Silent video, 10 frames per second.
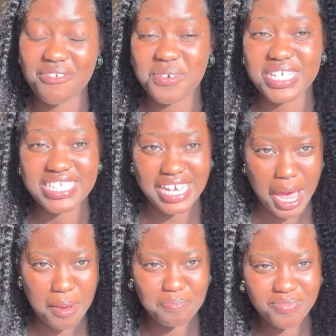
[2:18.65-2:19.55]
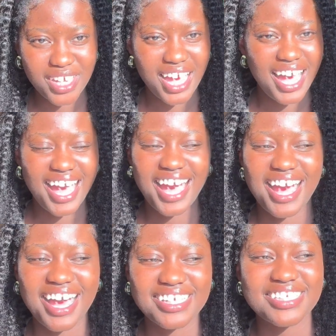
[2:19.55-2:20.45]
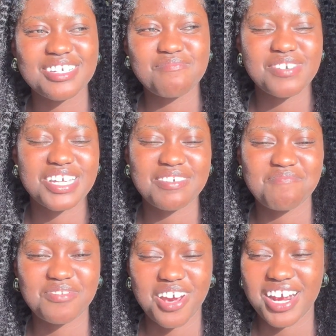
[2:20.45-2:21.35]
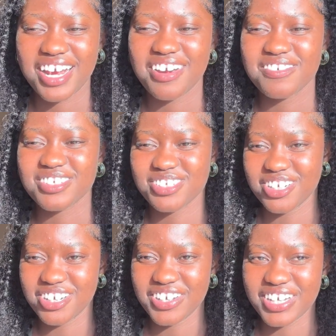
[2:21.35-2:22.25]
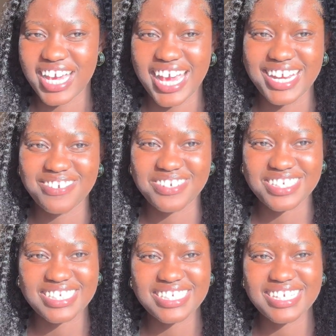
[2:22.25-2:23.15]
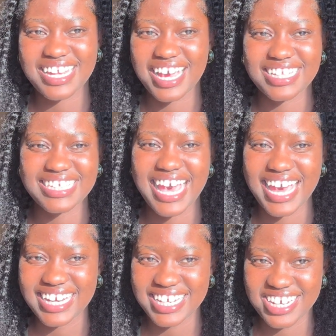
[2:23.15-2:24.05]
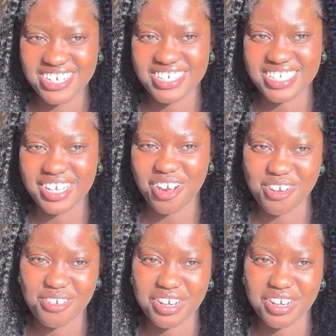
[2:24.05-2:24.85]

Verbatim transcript: One time someone brought a return and it was like ten years old.